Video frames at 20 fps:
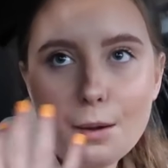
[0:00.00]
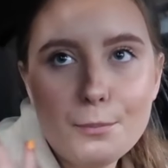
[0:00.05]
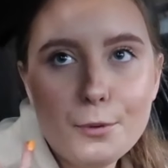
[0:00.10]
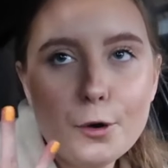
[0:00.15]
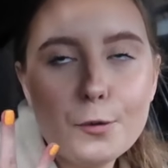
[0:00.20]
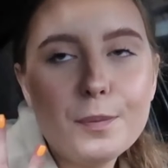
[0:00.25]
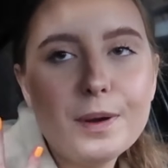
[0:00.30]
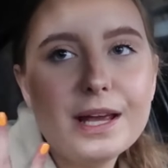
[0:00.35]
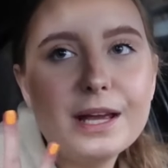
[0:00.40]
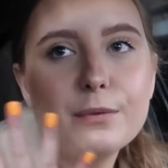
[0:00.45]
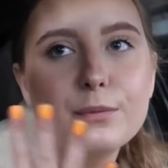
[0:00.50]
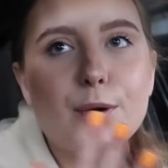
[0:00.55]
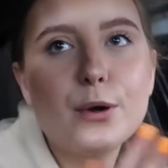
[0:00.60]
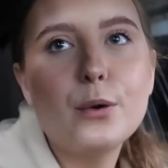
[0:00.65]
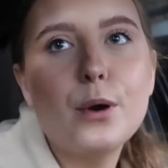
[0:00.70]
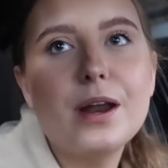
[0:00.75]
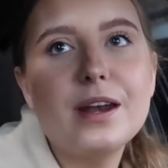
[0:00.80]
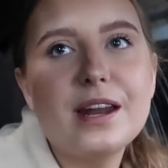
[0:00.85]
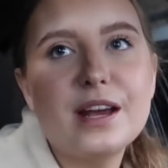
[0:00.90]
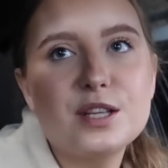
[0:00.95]
Probably
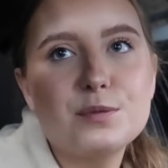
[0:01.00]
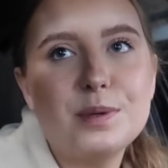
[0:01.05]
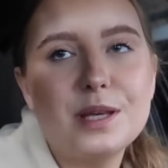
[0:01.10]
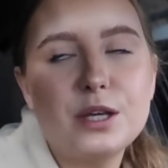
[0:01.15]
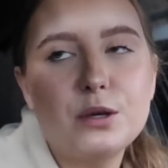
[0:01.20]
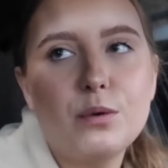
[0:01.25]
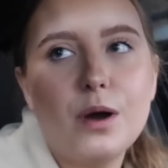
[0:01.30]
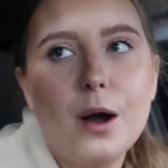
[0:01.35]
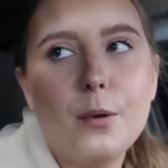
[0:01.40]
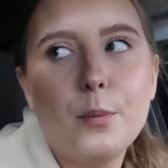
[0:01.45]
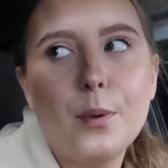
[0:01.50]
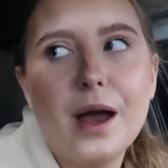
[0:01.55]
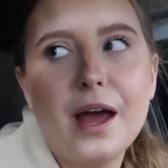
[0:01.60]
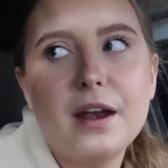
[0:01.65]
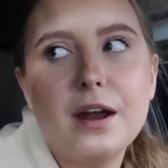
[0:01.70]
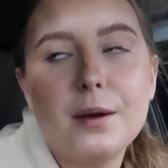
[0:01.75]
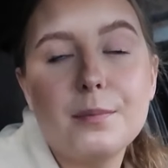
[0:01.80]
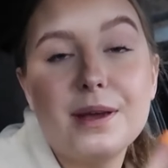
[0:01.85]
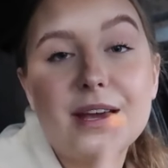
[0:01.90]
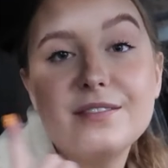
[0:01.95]
will next pick you up
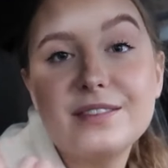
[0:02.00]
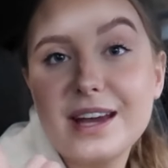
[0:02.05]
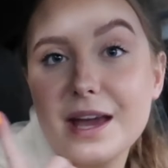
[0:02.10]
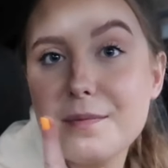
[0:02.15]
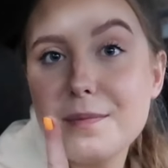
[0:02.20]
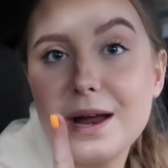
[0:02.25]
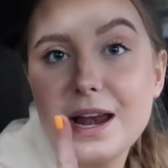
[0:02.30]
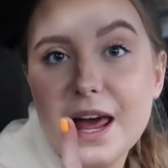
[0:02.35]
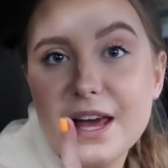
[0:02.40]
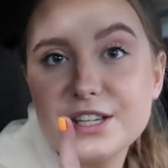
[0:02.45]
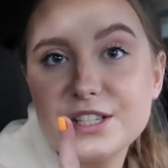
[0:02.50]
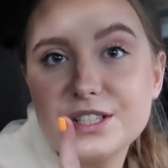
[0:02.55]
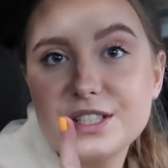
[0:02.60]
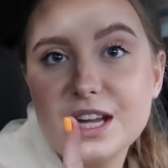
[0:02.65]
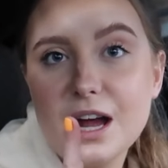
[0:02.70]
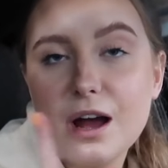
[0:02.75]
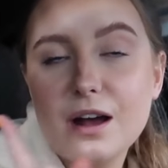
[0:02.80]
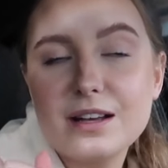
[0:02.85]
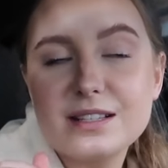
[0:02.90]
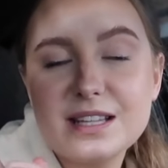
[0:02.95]
when I'm either getting my lashes
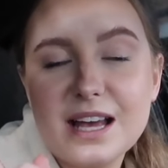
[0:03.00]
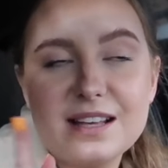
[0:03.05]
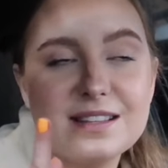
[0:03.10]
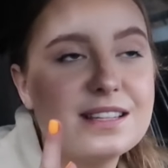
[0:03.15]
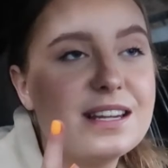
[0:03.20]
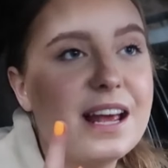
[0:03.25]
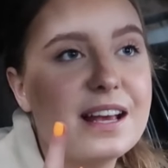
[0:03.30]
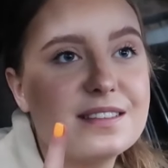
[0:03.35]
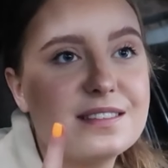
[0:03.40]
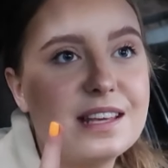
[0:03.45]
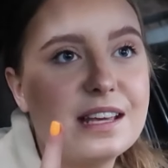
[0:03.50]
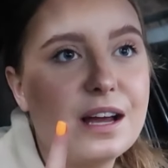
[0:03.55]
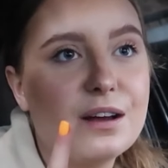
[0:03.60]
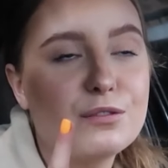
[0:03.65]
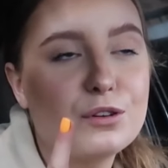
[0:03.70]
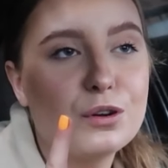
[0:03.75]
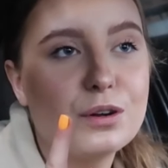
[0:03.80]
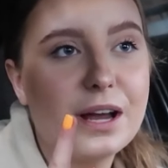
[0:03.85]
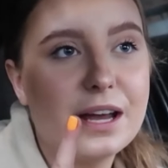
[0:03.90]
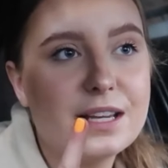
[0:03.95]
done, because that is the next thing
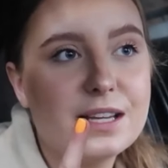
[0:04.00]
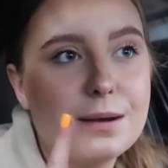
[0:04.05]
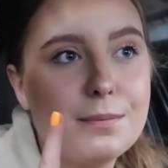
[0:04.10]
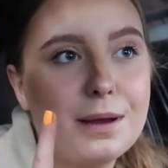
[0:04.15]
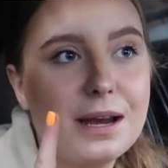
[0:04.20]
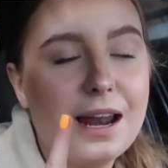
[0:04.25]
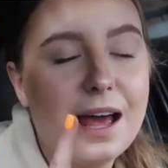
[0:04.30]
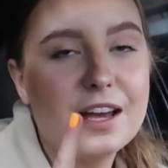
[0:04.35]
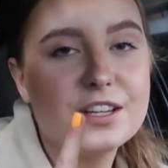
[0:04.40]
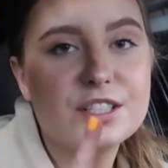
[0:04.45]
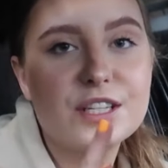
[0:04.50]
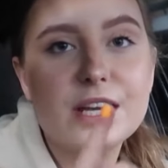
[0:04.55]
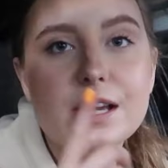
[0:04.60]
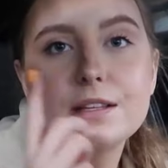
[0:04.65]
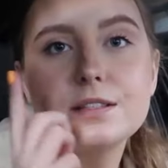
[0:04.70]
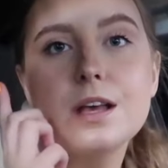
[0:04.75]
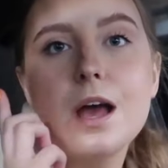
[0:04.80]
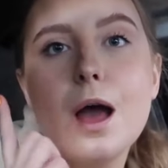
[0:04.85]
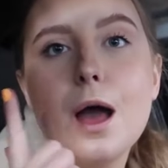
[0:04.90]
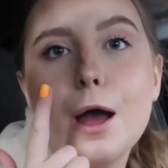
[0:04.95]
I've got to get down, my
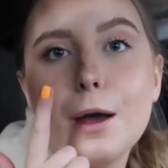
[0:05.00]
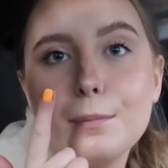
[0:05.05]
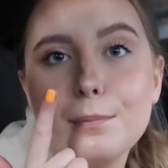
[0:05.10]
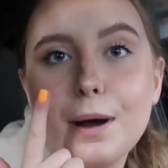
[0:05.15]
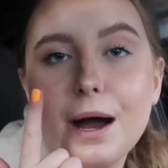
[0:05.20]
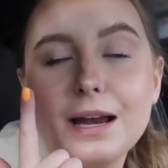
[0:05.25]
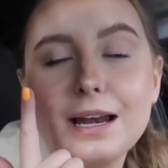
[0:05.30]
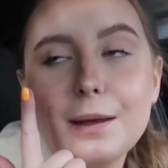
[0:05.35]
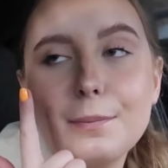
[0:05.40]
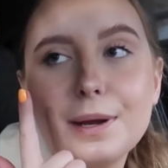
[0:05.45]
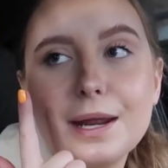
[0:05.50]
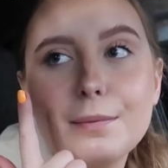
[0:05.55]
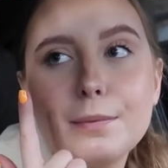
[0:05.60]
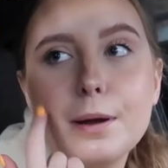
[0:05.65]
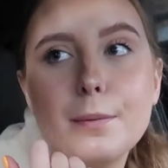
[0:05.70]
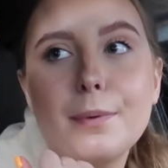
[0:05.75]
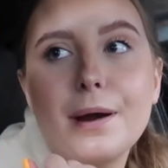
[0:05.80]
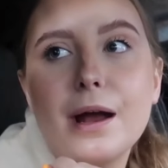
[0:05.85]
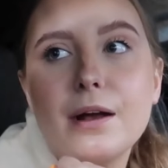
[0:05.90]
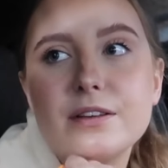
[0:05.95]
lashes, might laminate
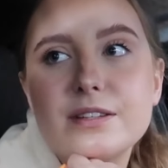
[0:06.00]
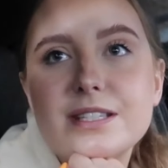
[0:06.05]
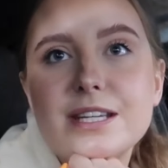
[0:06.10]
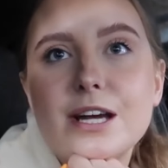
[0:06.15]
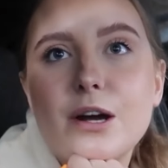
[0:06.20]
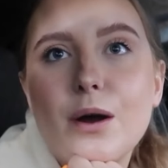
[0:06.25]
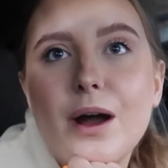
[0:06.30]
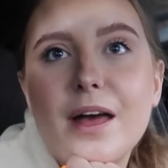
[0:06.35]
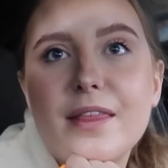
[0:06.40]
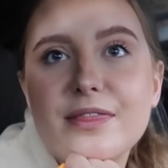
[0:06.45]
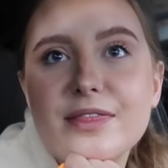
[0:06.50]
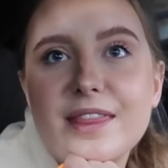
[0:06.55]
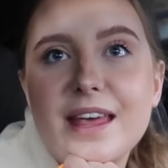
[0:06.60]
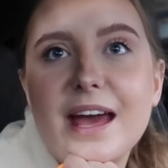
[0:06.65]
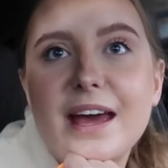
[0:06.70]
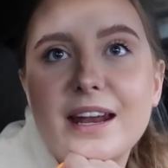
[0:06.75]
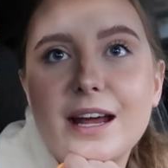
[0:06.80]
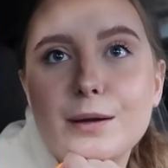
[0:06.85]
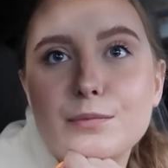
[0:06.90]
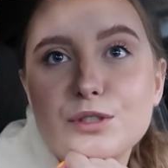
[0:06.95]
my brows still, and
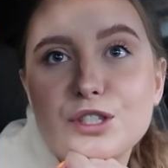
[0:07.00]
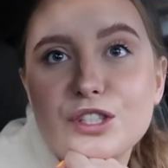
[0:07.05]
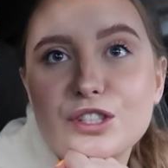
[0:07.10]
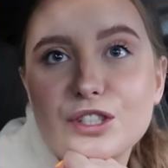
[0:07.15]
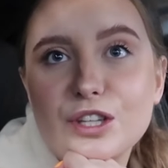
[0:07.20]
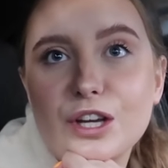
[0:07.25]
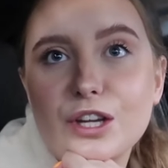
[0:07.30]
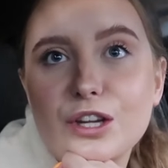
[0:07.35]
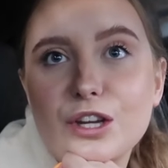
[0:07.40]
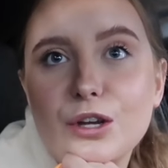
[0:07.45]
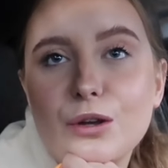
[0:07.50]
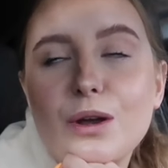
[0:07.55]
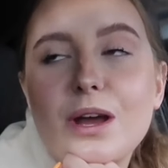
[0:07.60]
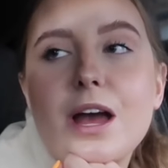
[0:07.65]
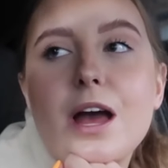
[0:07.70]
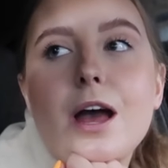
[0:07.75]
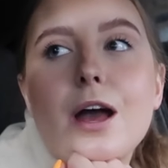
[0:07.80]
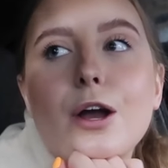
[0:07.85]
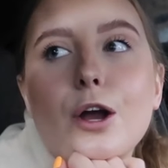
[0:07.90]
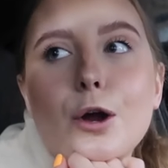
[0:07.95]
then I'm just going to
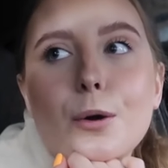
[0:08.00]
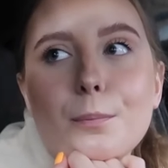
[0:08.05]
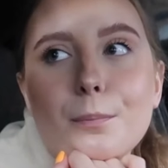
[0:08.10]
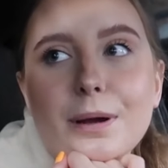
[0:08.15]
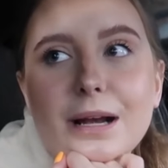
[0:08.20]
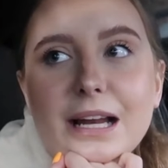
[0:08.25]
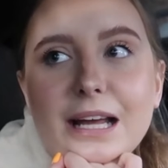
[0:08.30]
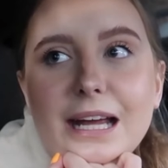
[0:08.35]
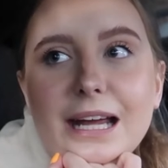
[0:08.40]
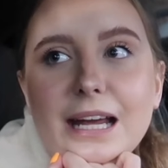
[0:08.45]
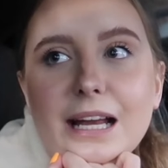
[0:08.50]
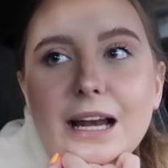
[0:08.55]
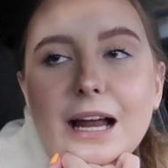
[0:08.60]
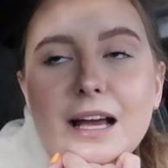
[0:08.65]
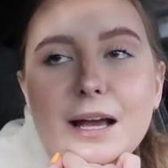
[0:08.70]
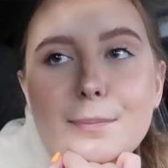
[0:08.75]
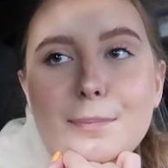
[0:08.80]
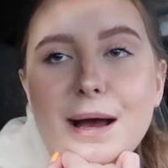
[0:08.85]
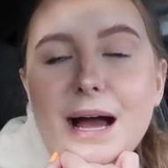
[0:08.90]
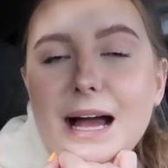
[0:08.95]
complete
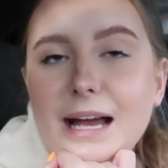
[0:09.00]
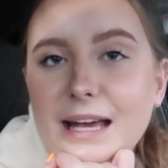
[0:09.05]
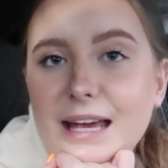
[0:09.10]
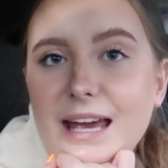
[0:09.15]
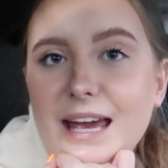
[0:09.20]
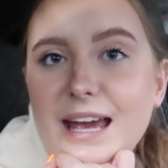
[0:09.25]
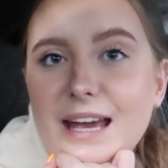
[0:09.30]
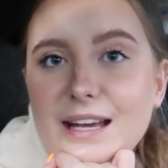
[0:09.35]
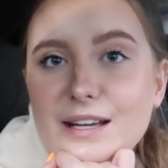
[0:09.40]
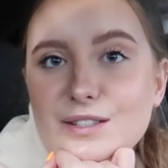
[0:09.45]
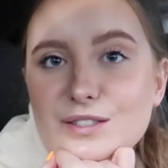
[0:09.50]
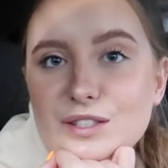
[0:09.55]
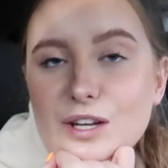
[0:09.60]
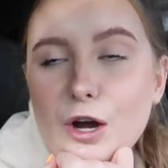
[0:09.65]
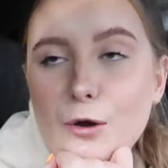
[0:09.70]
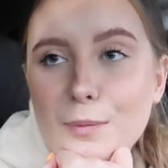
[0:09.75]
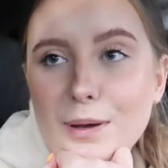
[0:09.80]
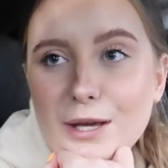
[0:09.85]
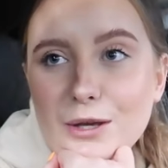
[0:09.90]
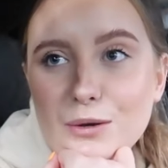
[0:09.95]
like packing, so
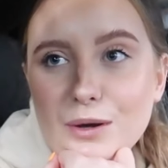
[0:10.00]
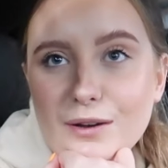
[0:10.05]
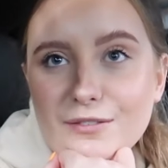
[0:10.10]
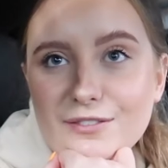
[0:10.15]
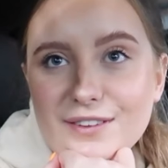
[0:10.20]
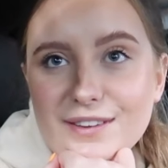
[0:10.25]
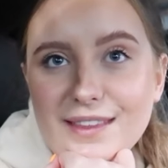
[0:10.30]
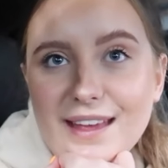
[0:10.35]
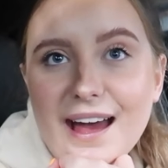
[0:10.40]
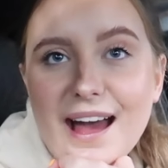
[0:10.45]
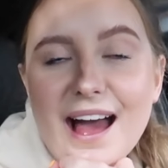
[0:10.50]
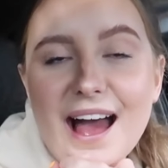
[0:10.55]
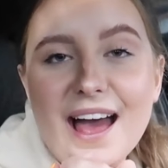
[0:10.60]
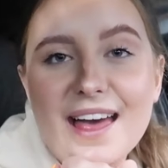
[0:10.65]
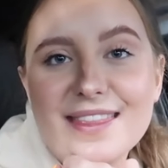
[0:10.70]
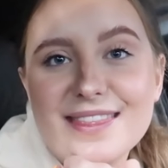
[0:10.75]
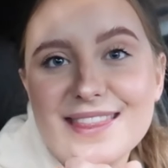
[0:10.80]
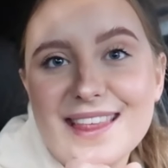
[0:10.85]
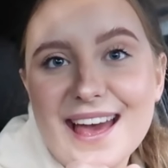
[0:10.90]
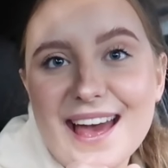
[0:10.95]
I'll pick you up for that,
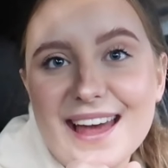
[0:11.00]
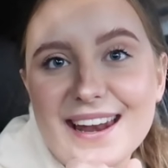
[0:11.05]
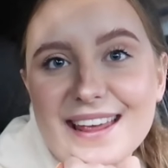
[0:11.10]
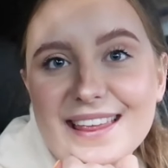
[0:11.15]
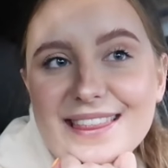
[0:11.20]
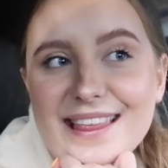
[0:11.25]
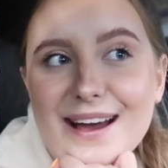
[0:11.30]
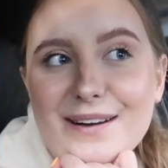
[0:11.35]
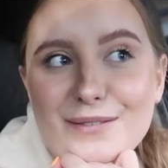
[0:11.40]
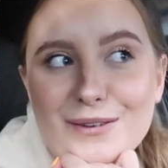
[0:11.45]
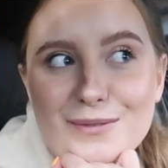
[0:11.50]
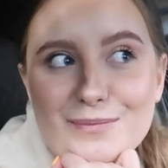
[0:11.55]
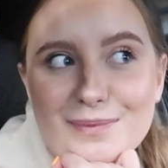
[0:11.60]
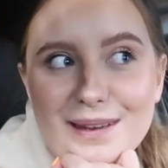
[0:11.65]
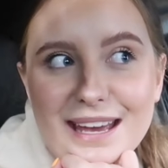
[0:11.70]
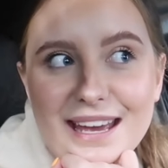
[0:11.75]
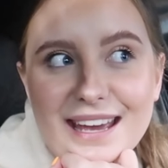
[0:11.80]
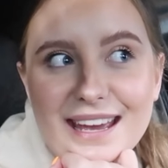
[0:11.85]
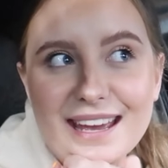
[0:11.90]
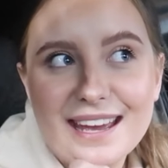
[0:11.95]
and then that will
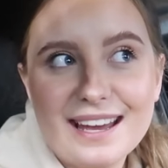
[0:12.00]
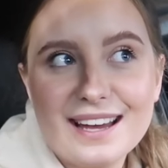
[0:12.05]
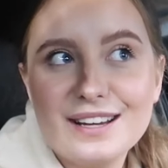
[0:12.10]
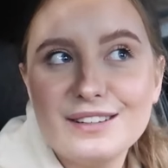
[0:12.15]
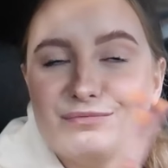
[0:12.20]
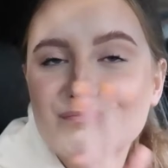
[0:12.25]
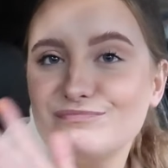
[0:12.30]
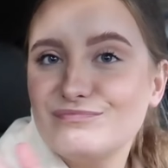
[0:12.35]
be